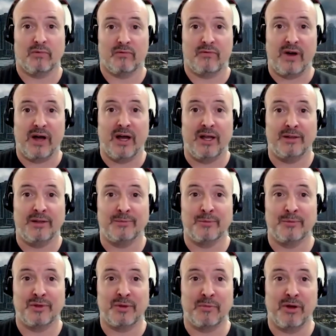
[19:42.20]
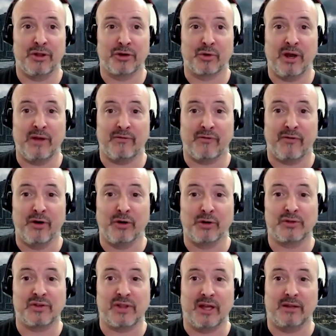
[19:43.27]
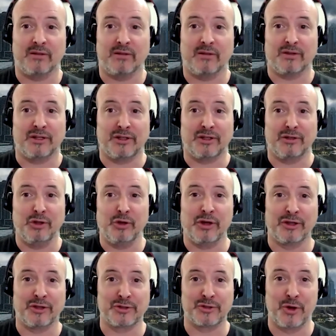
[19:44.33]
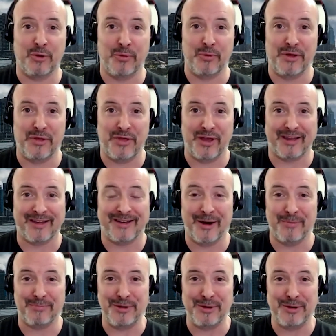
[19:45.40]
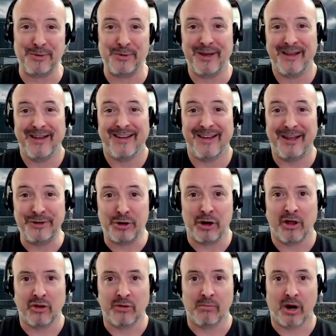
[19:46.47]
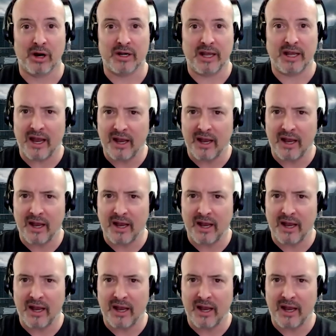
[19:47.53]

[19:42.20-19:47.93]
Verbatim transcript: find some other great folks that can, you can consult with that can help you in your other marketing.